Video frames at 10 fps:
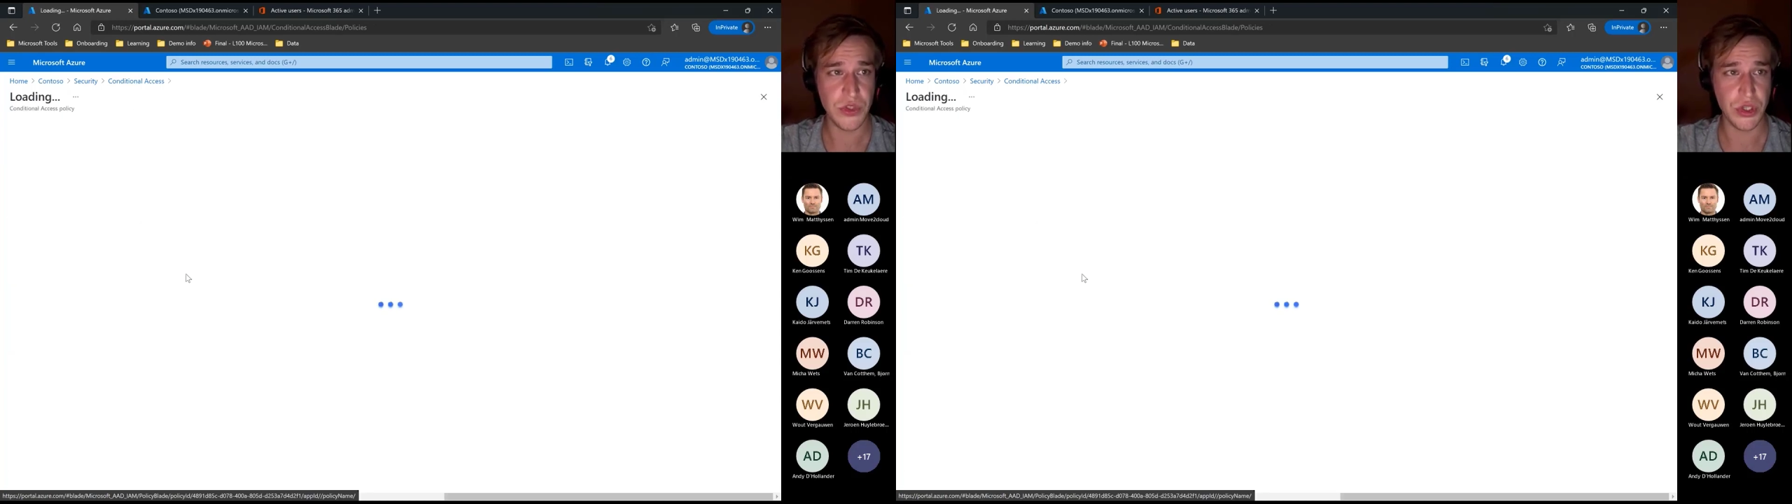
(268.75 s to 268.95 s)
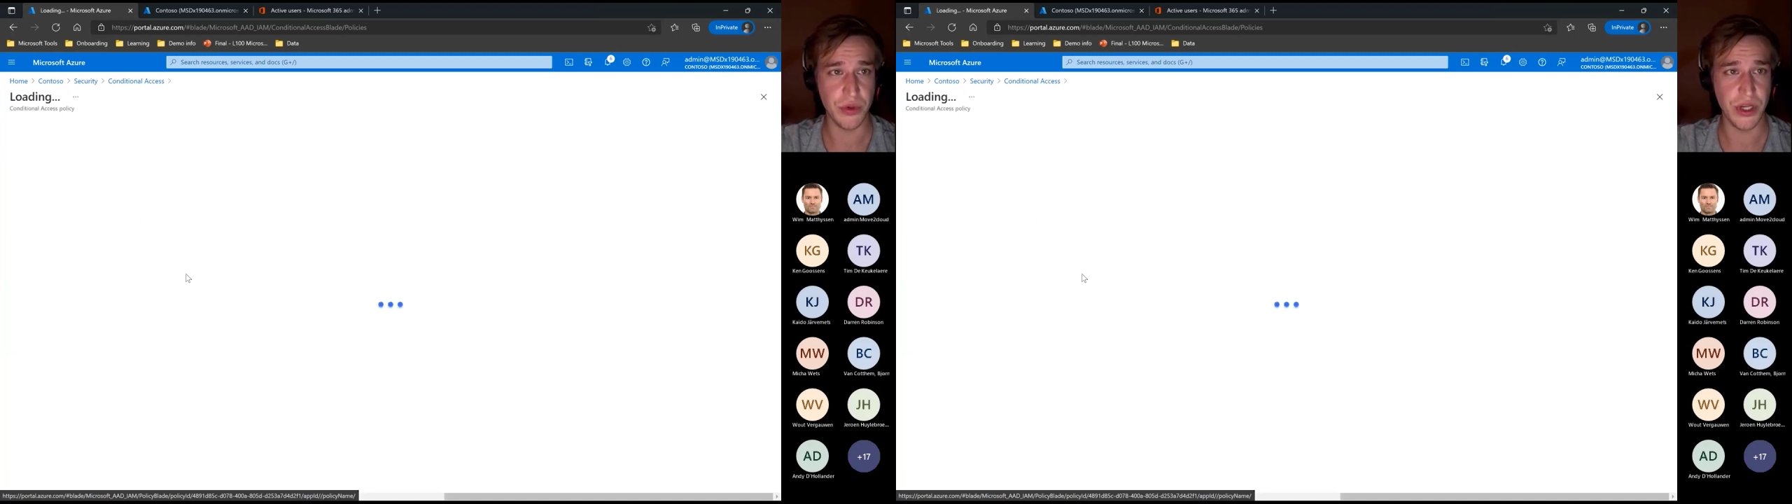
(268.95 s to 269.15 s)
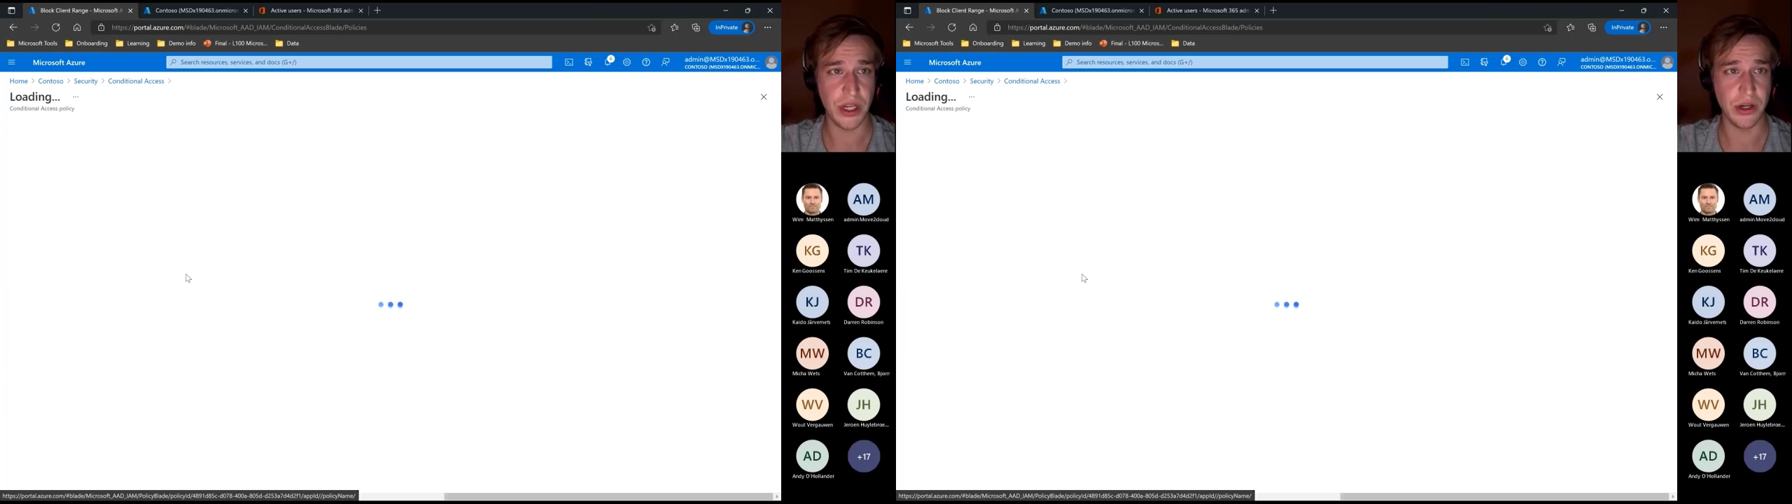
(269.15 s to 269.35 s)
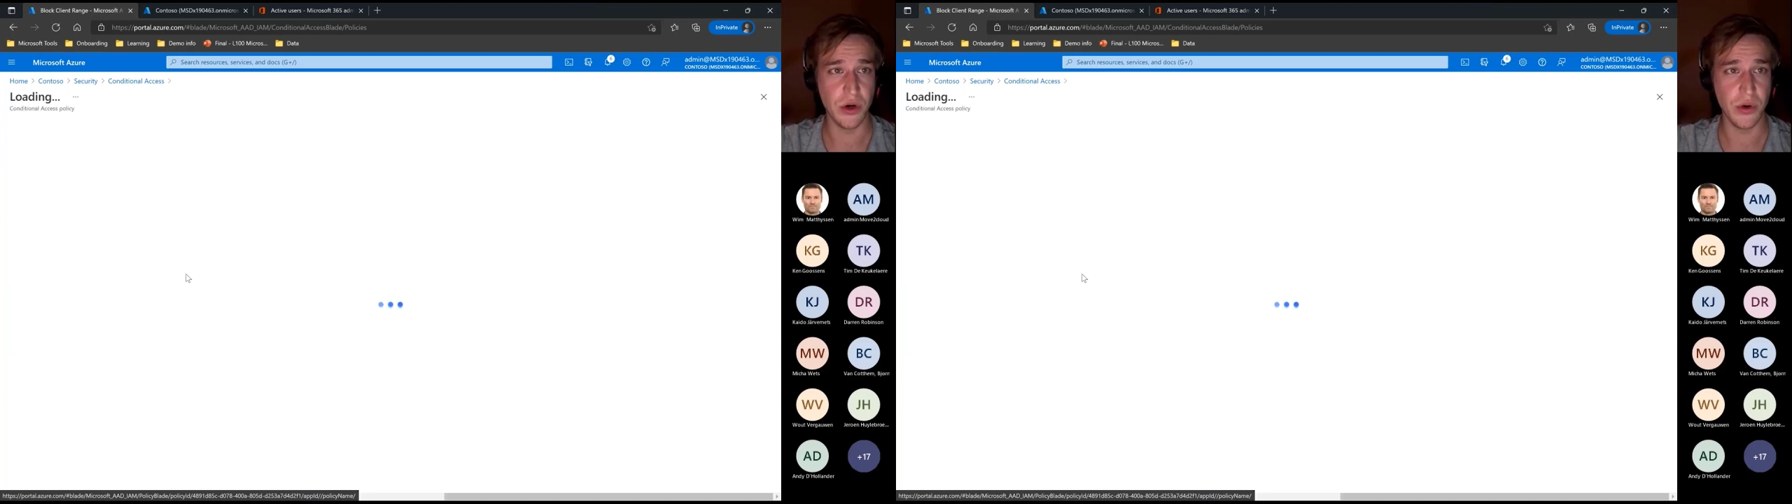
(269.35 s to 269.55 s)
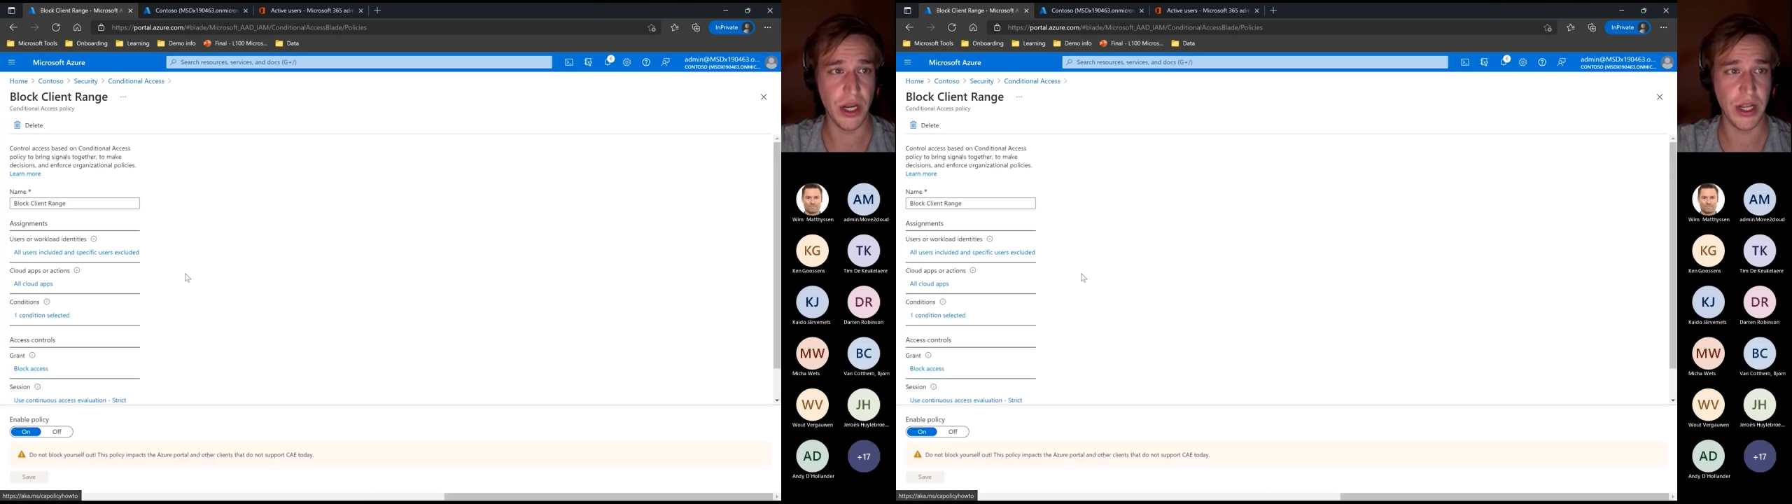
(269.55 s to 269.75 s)
So we
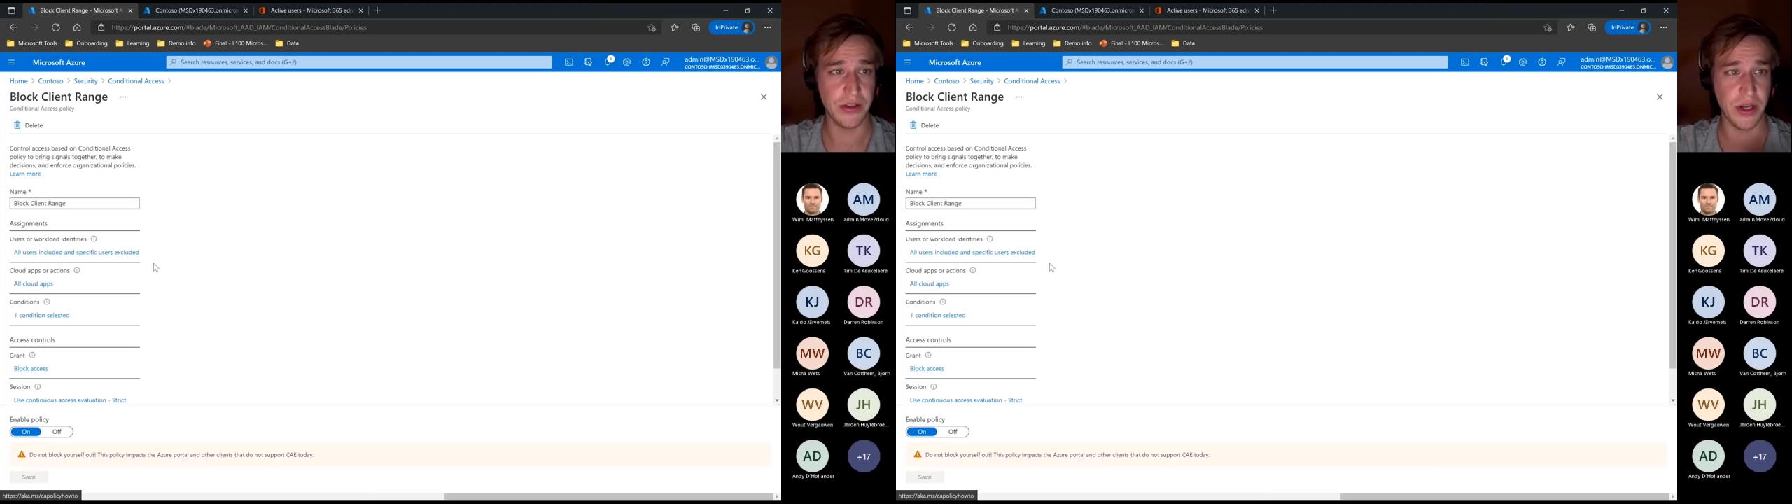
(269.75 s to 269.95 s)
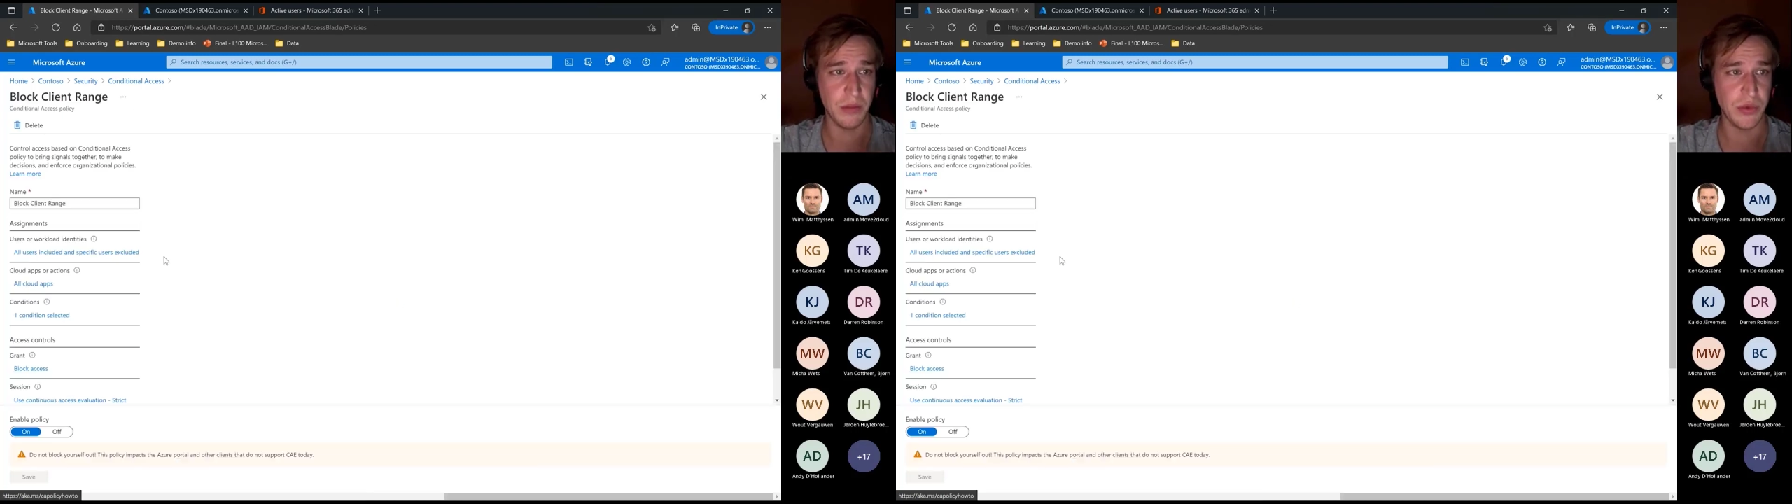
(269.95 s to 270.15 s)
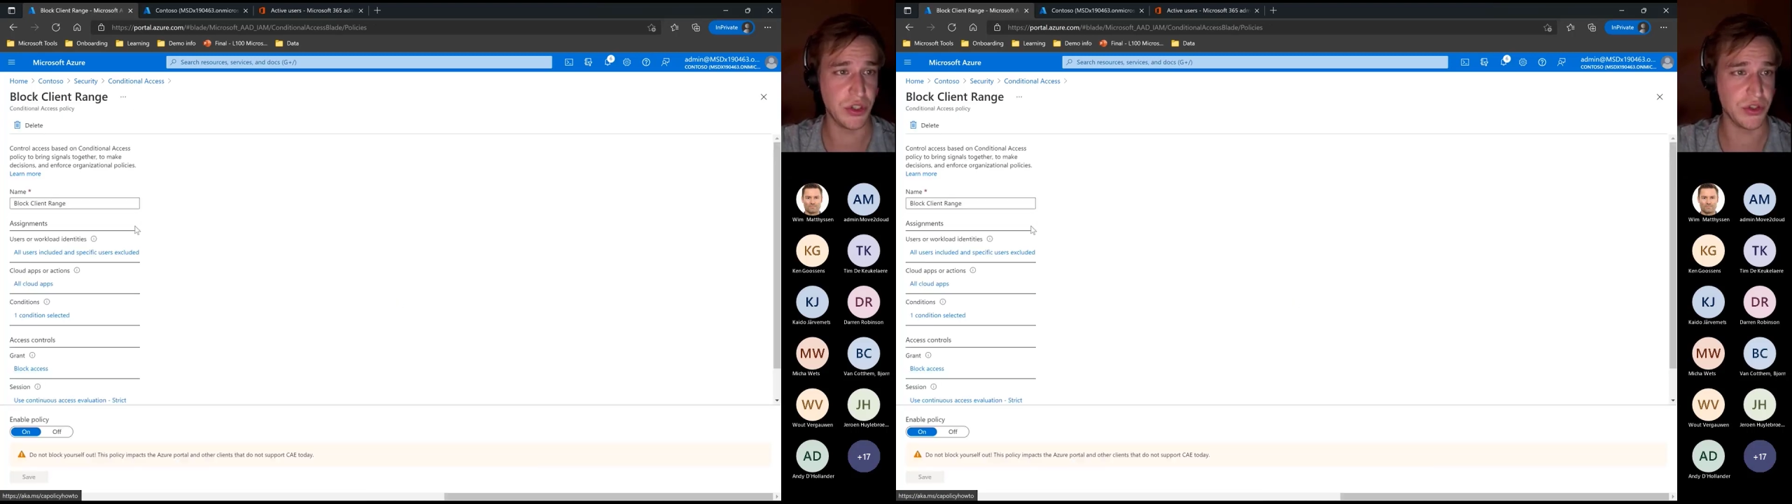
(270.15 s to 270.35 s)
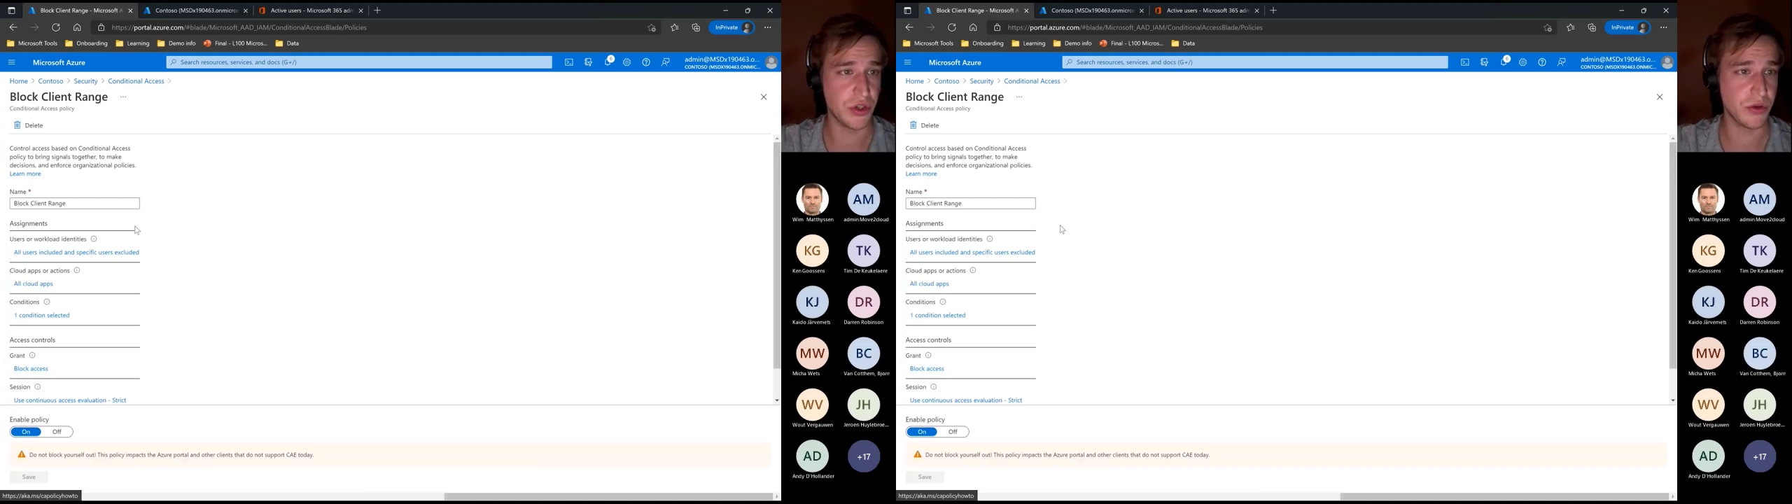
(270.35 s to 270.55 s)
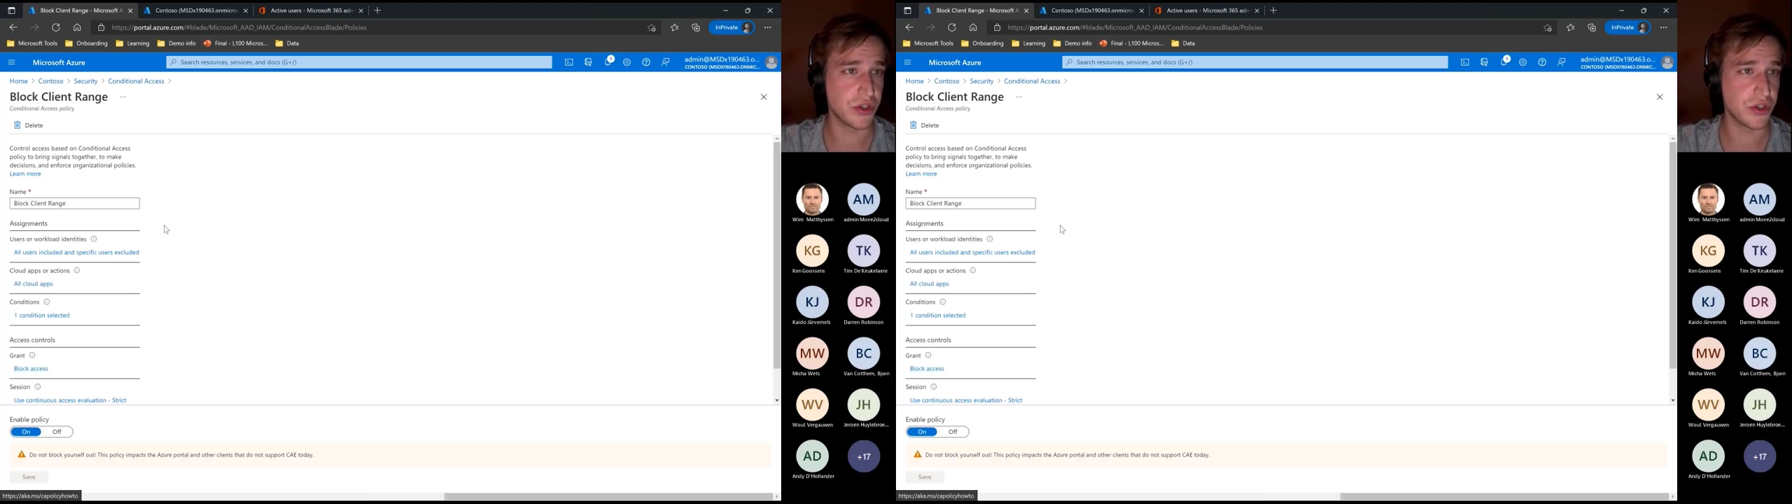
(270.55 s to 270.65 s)
can go ahead and I'm just